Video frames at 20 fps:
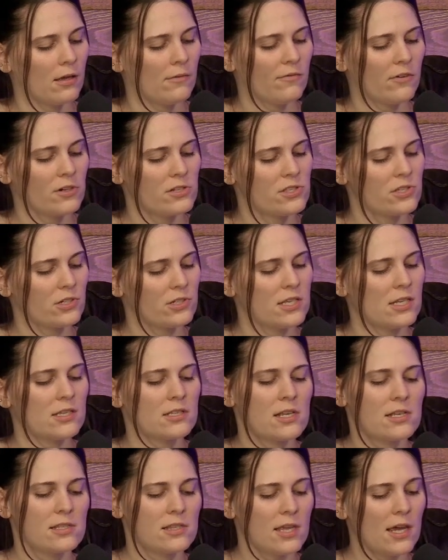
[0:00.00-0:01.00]
Verse 13
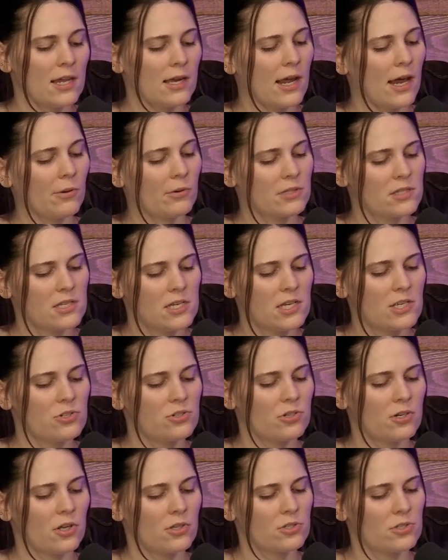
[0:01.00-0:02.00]
says, then I will
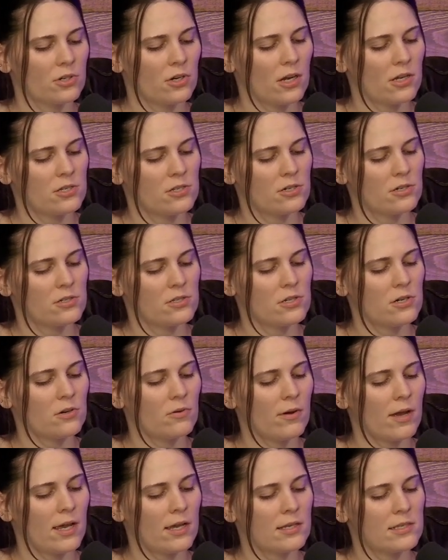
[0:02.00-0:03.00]
teach transgressors
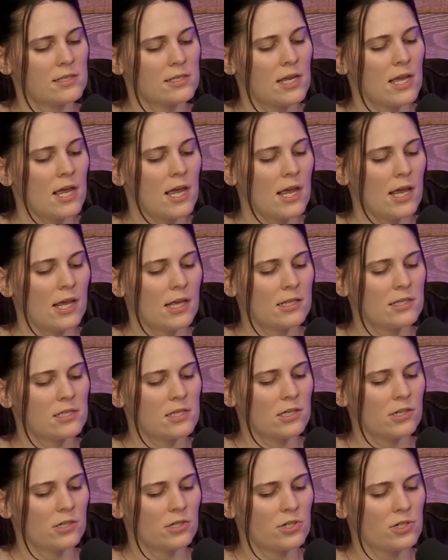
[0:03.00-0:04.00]
your ways, and
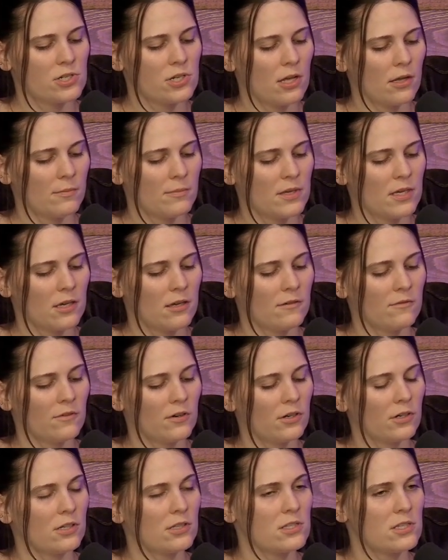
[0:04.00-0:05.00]
sinners shall be
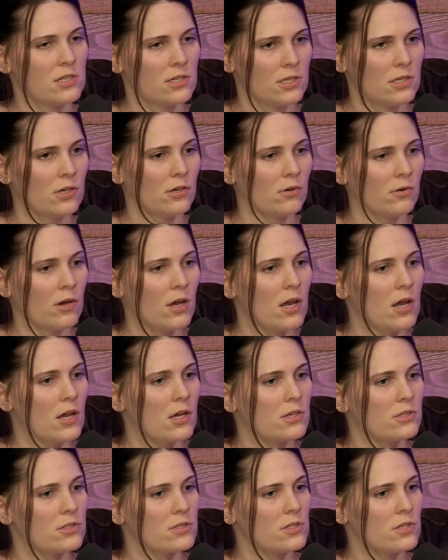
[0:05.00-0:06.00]
converted to you.
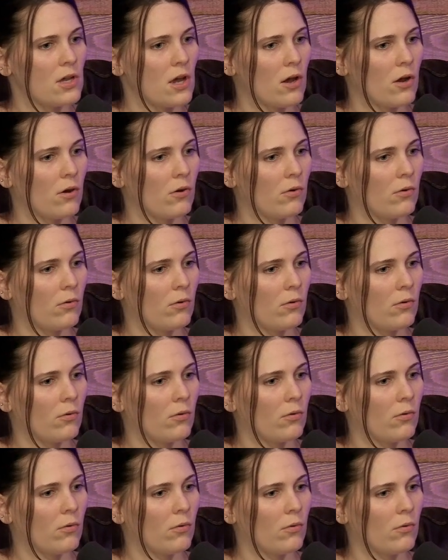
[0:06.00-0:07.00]
So
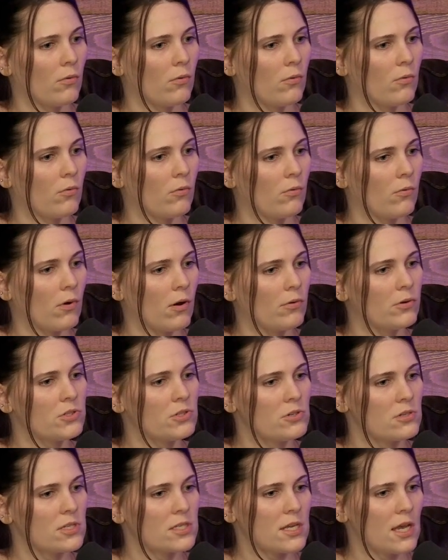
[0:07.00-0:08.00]
what
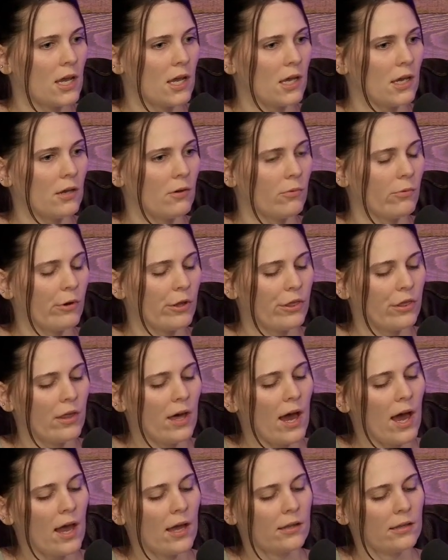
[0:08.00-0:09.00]
would you say with
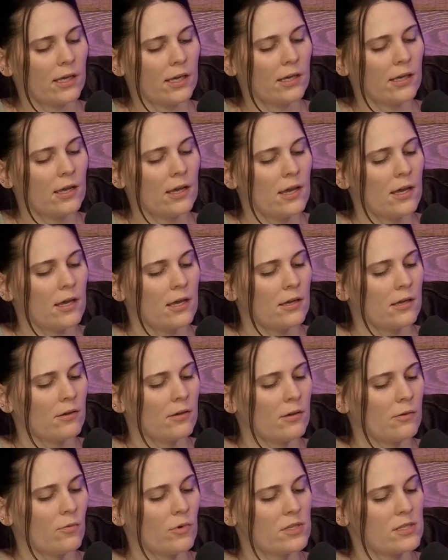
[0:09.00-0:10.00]
that? Like,
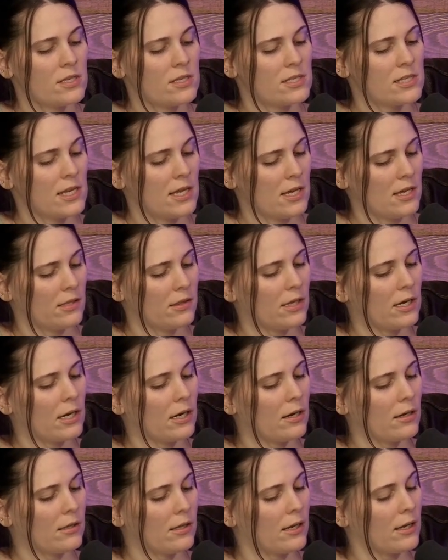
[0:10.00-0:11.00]
was it saying
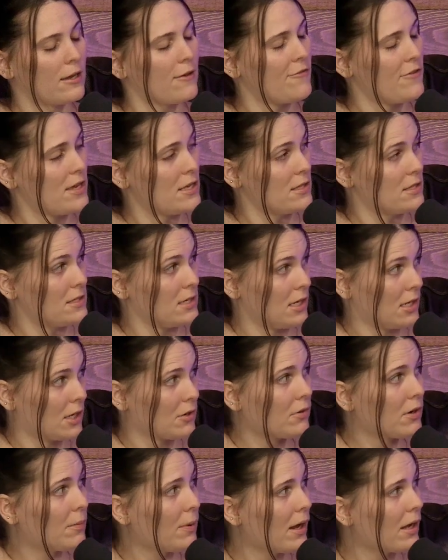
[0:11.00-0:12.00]
there, like, if he
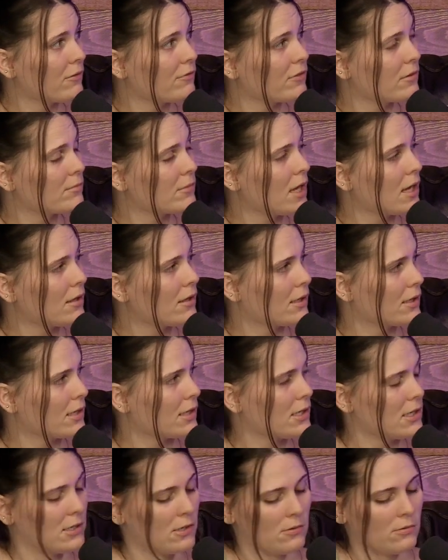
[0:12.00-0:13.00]
didn't repent from that, like,
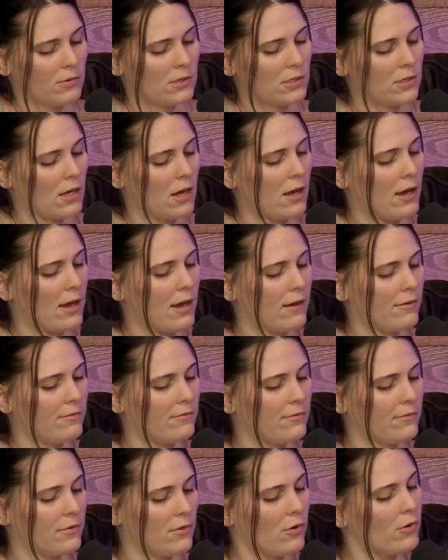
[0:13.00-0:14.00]
he would not have
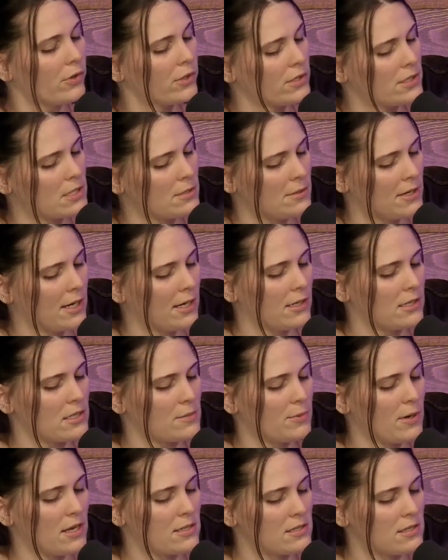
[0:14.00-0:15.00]
the Holy Spirit in
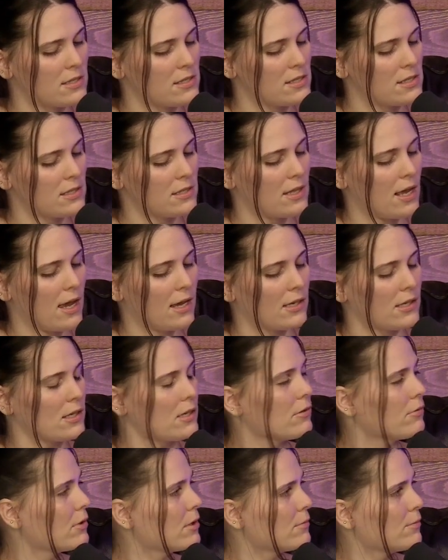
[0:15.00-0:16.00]
his presence, and that
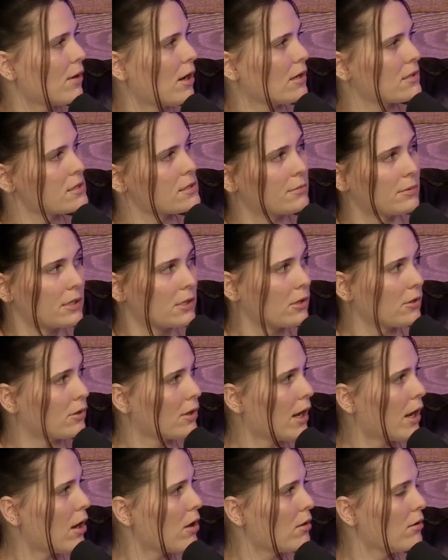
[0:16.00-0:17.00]
he would possibly go
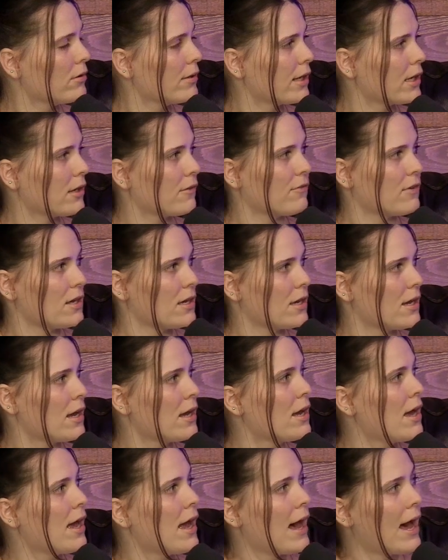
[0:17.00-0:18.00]
to hell, like, if he
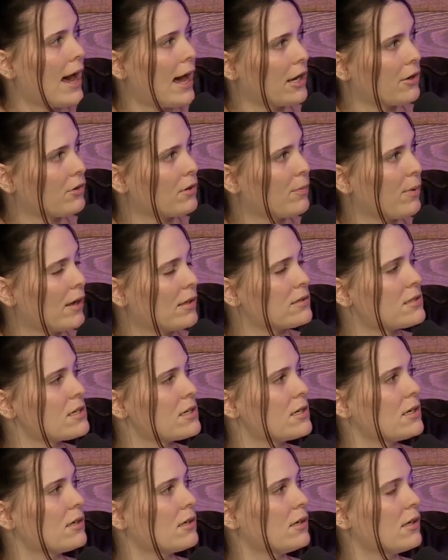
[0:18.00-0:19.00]
hadn't
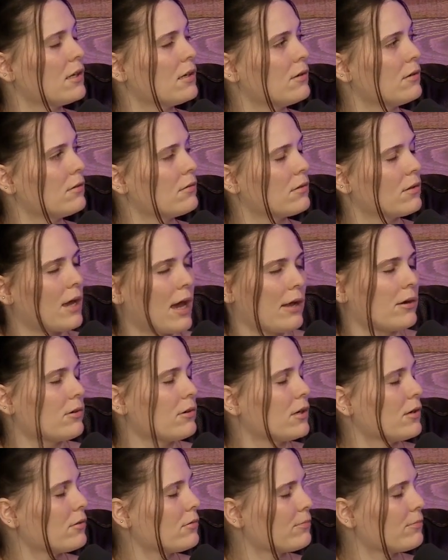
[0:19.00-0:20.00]
repented? And I don't know.